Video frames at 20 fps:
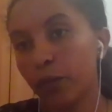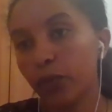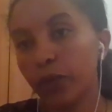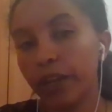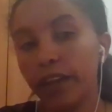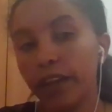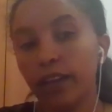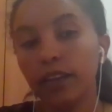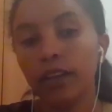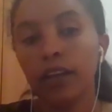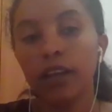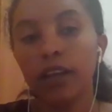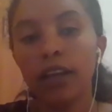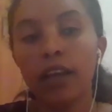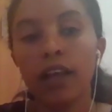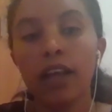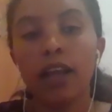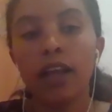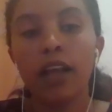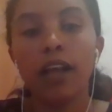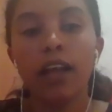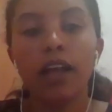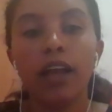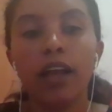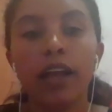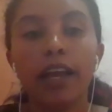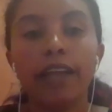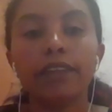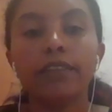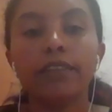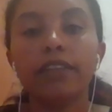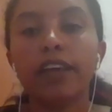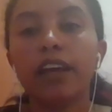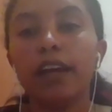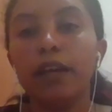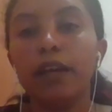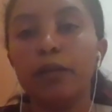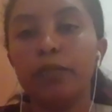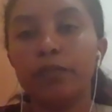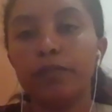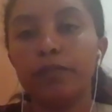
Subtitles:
model. And the